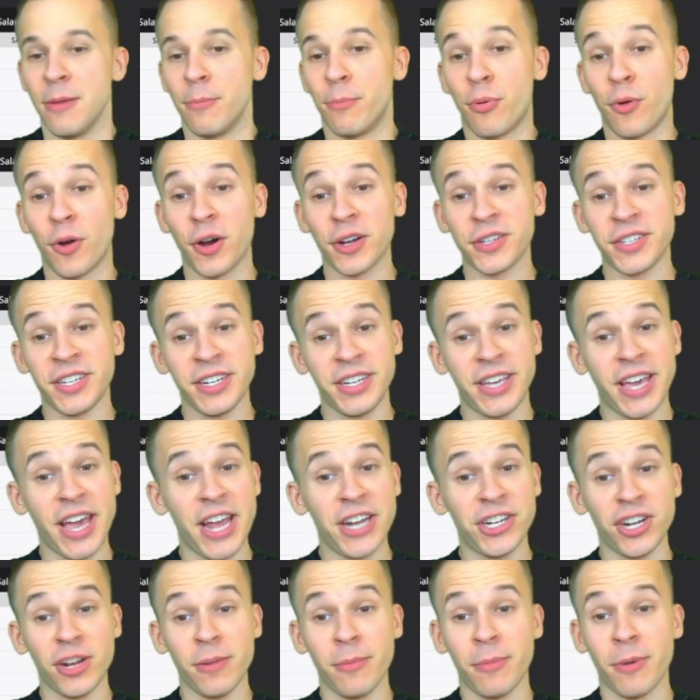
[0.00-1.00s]
Brooks and
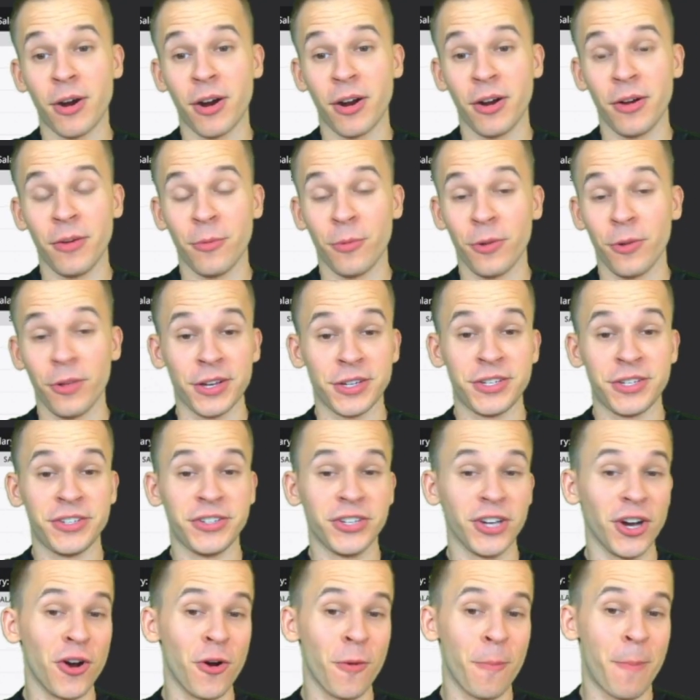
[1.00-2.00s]
KJ Martin were like
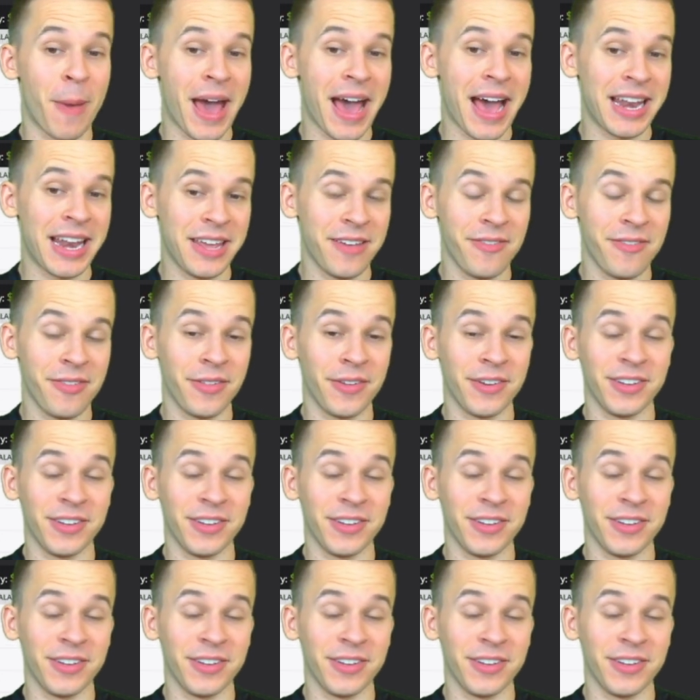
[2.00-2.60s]
so bad, even though they